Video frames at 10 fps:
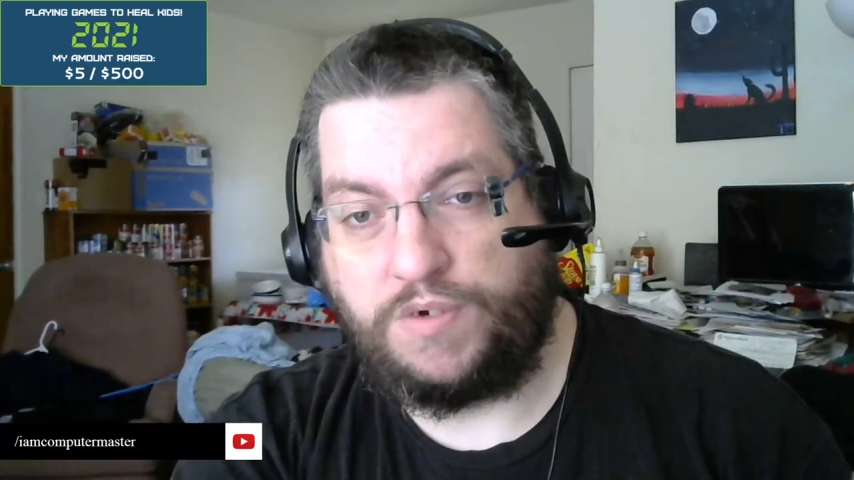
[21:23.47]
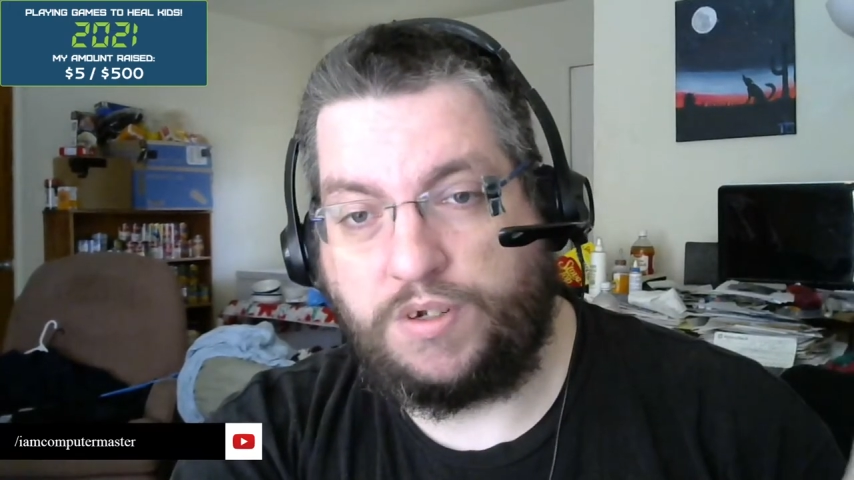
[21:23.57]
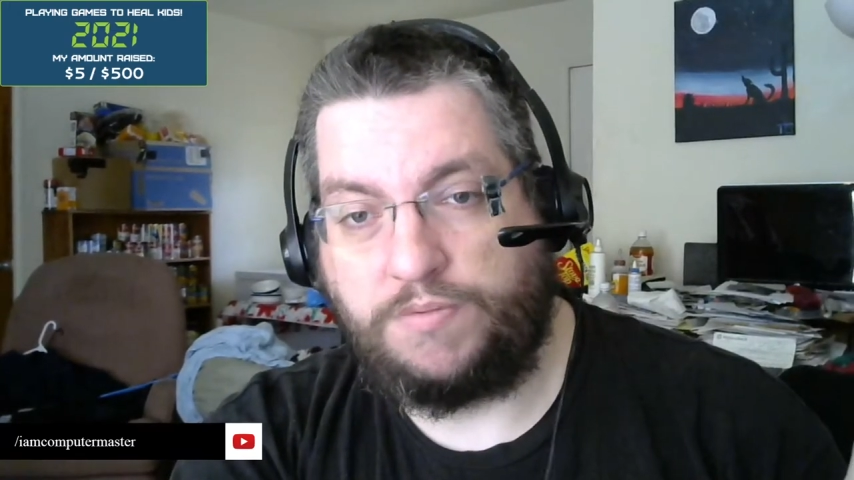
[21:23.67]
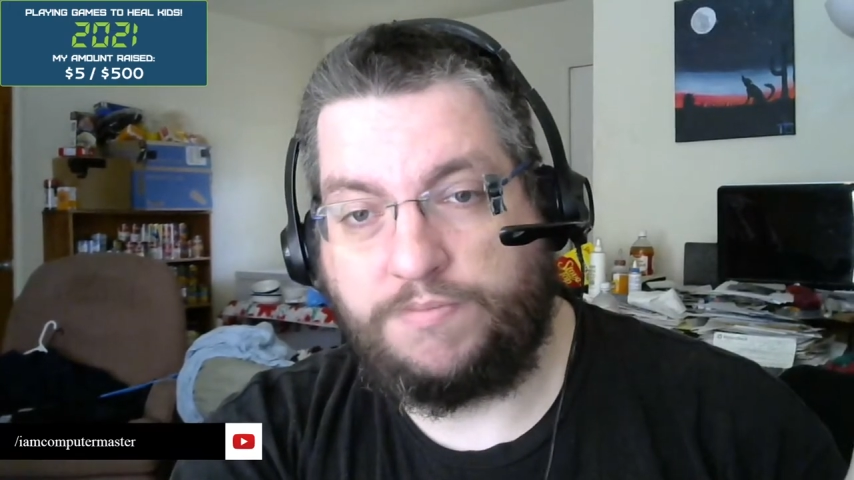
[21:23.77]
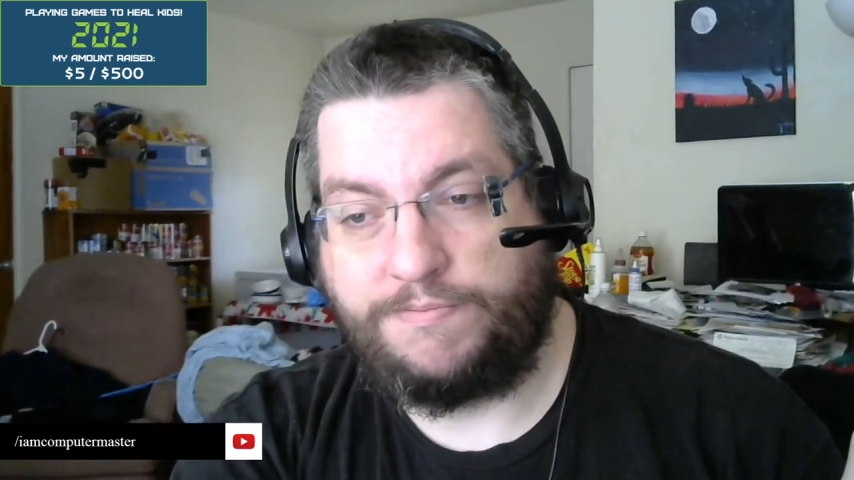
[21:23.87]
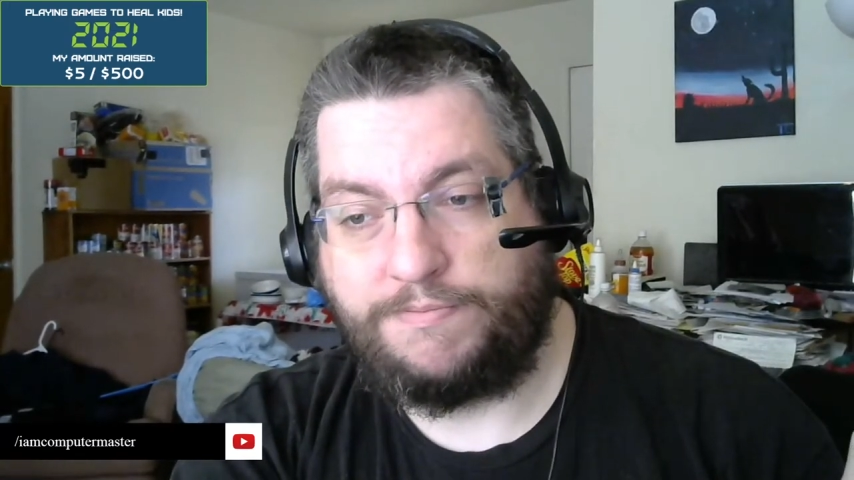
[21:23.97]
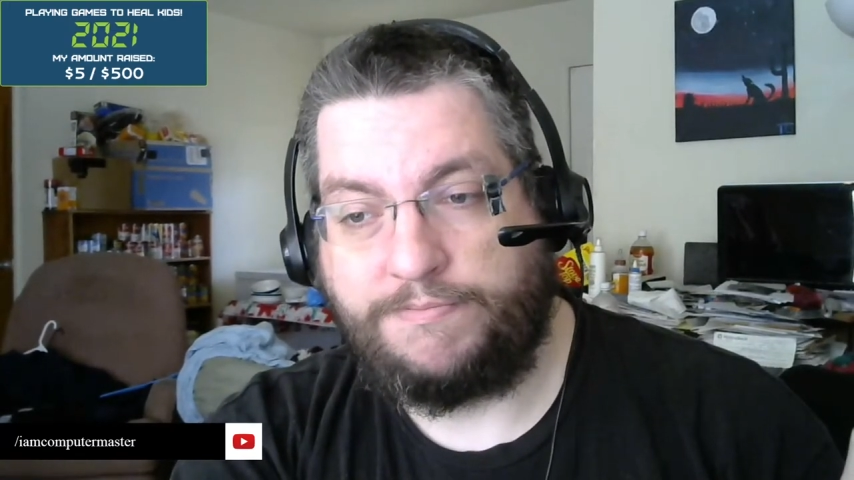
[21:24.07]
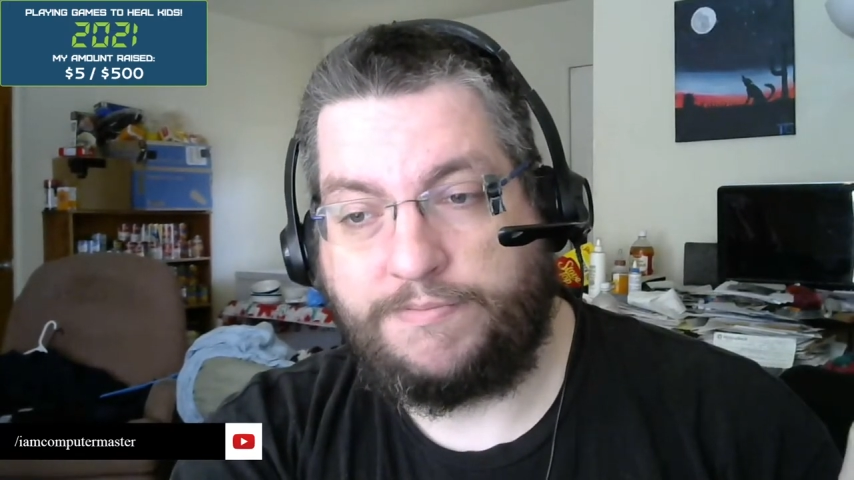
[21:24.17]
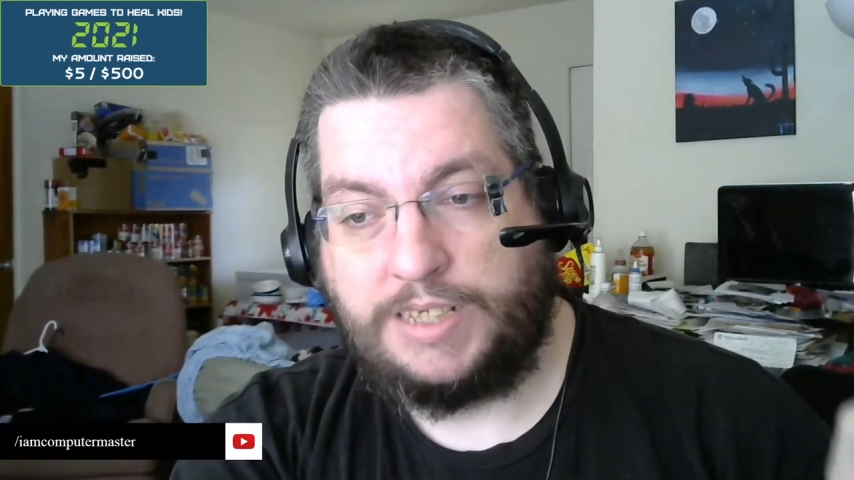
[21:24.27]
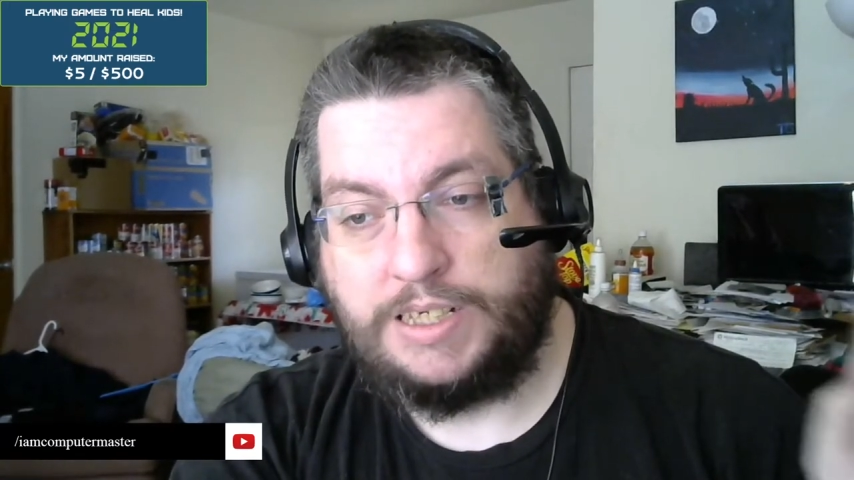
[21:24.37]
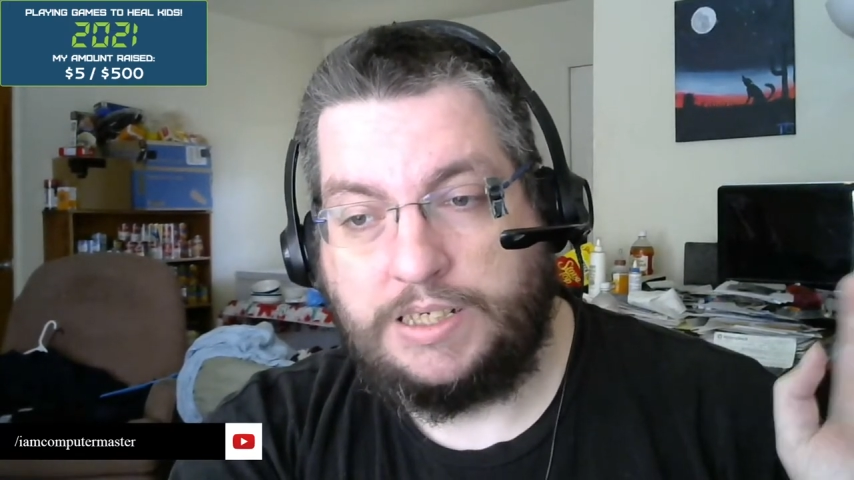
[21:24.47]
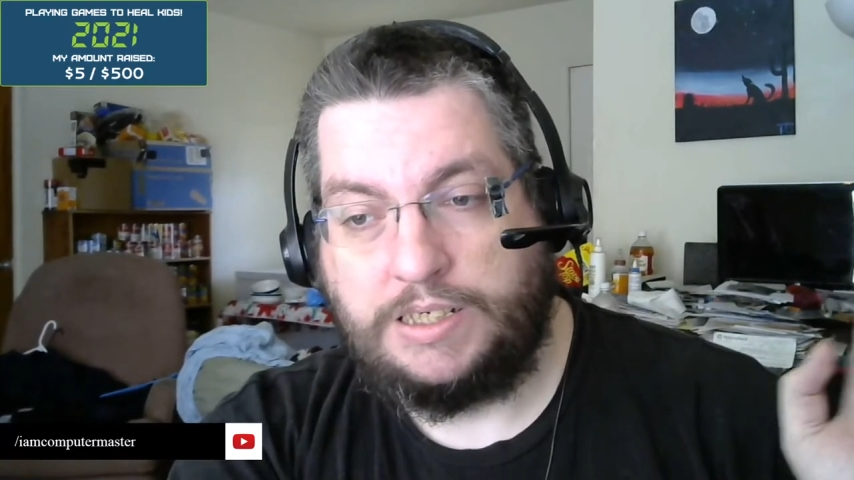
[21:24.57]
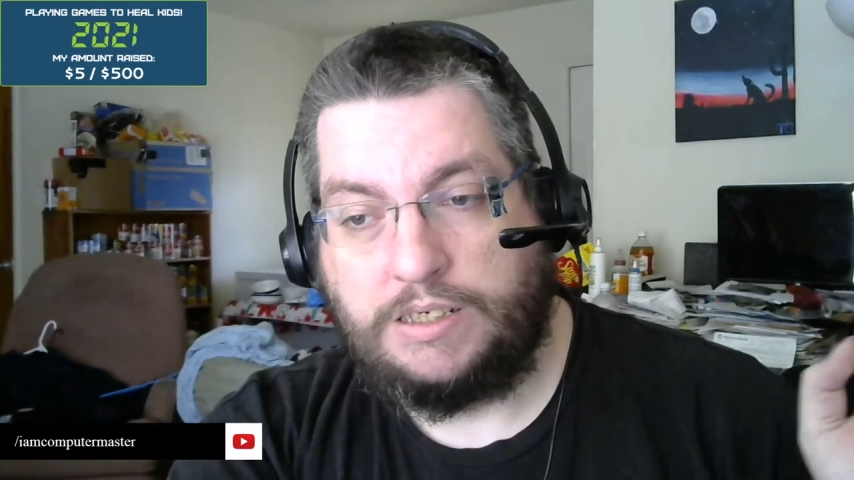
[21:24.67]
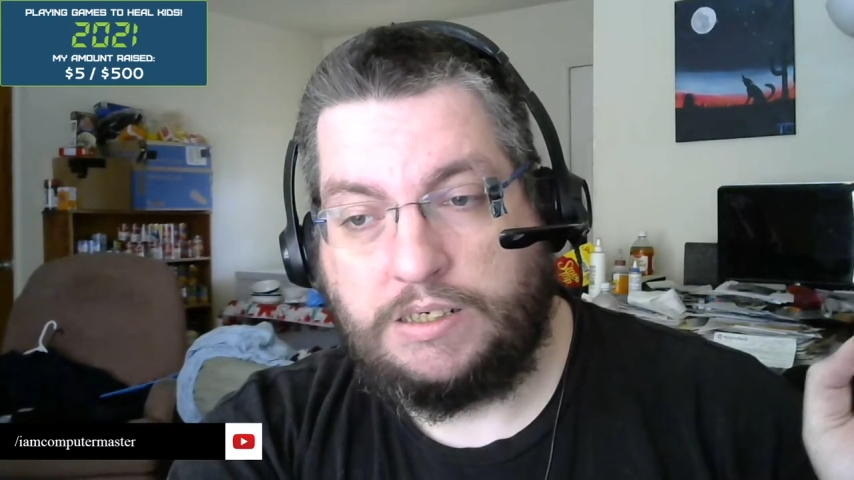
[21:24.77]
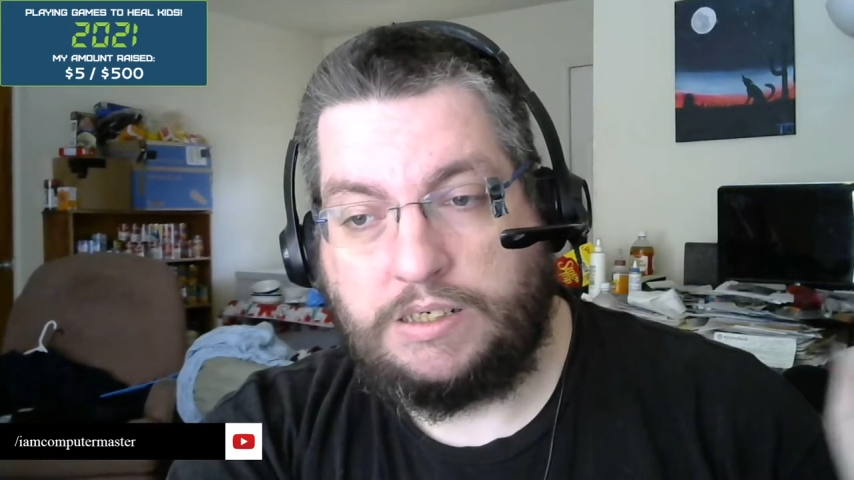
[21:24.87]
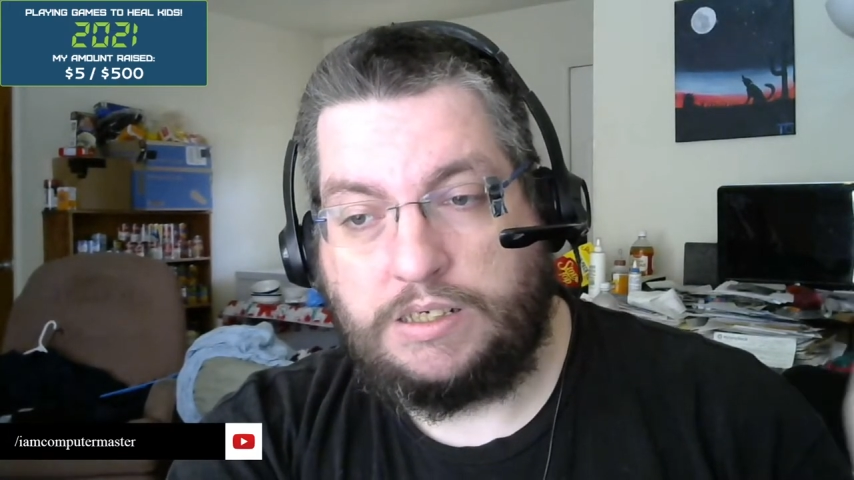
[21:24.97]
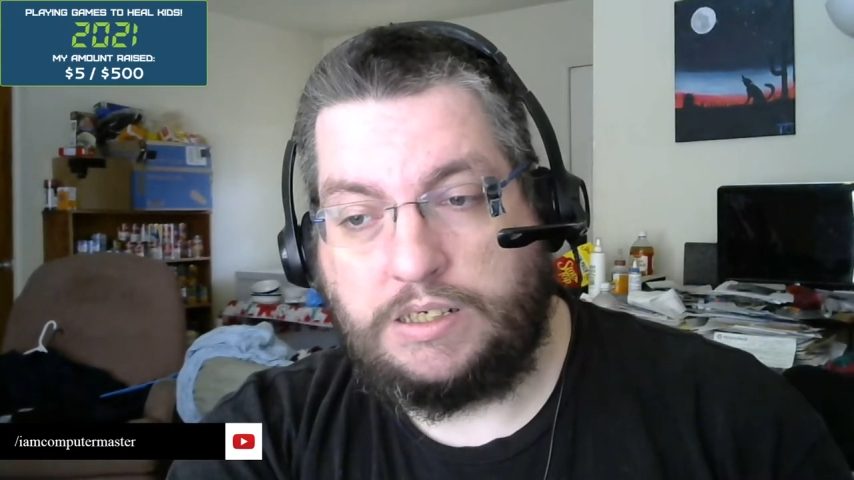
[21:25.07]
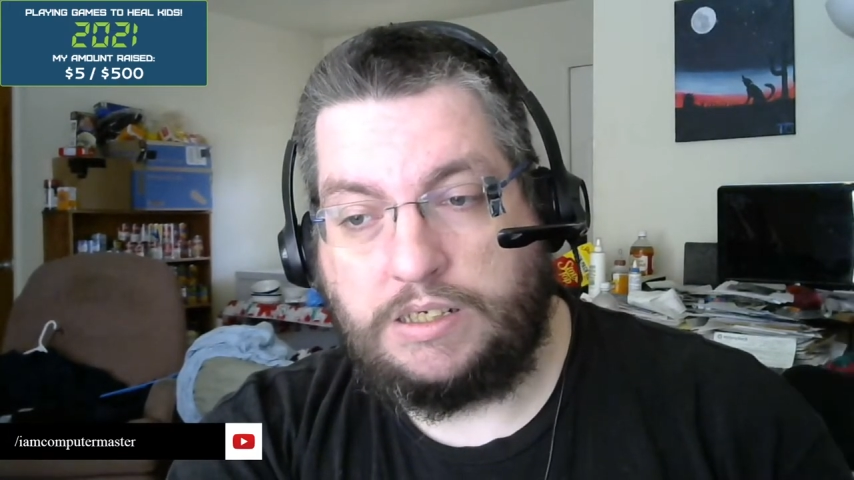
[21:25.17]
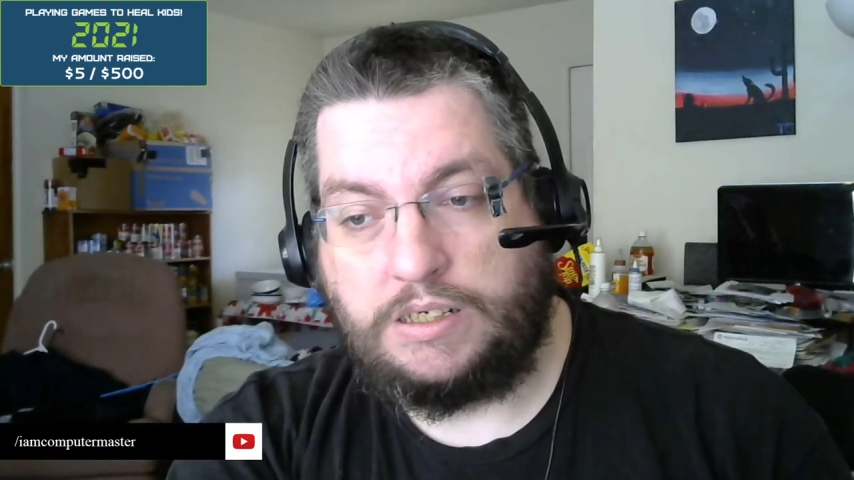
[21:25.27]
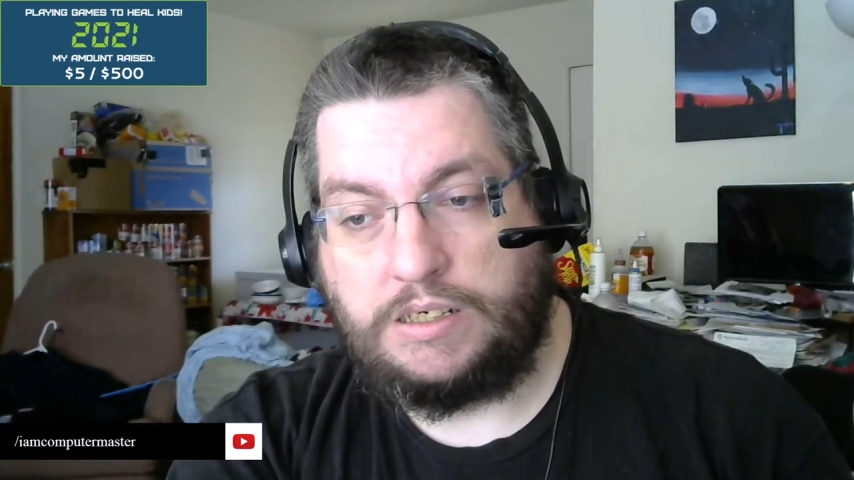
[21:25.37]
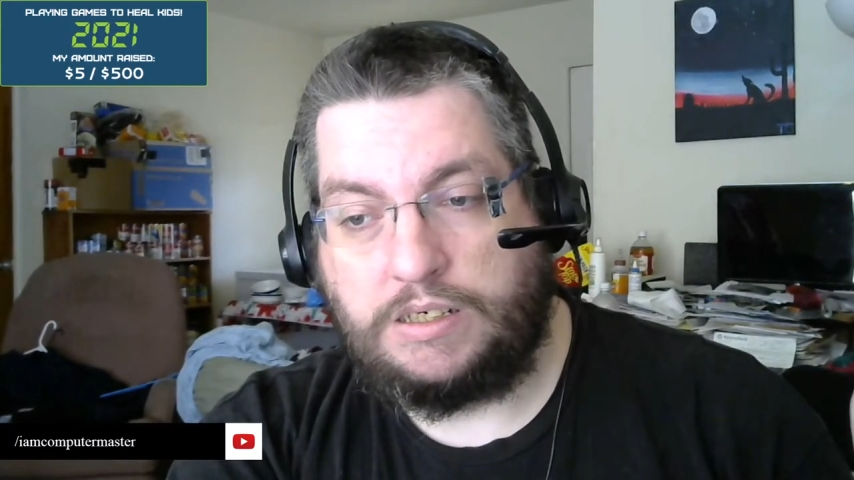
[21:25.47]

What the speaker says: fun. And